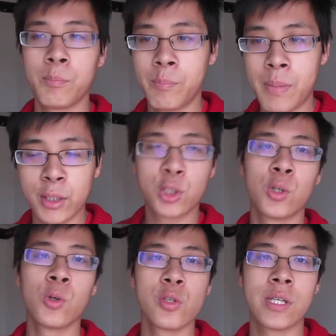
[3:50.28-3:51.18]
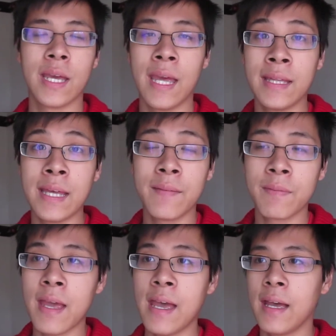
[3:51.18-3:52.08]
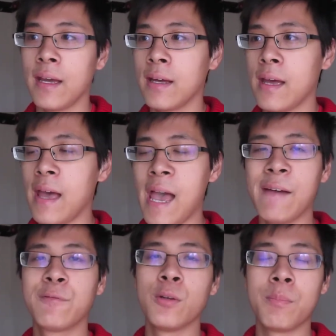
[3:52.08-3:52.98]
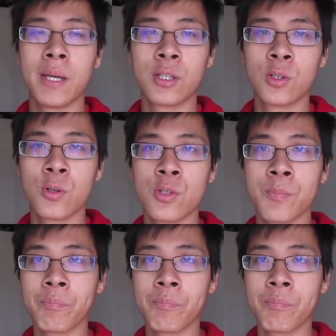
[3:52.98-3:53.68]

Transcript: pictures, and then after the pictures,